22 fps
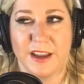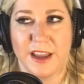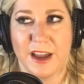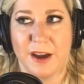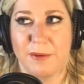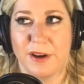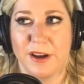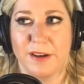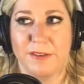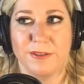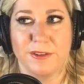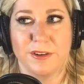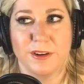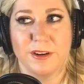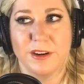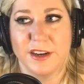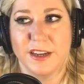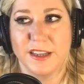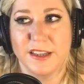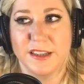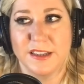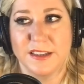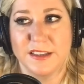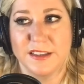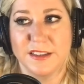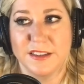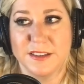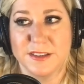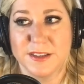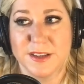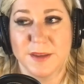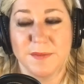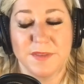However,
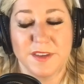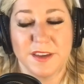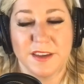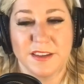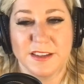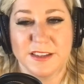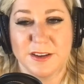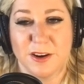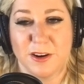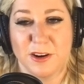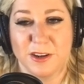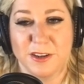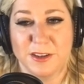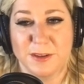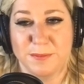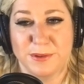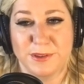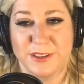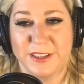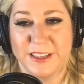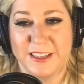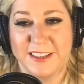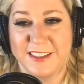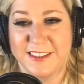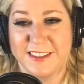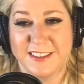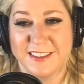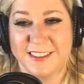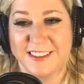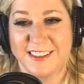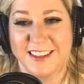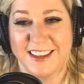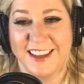it's something that's hard to police,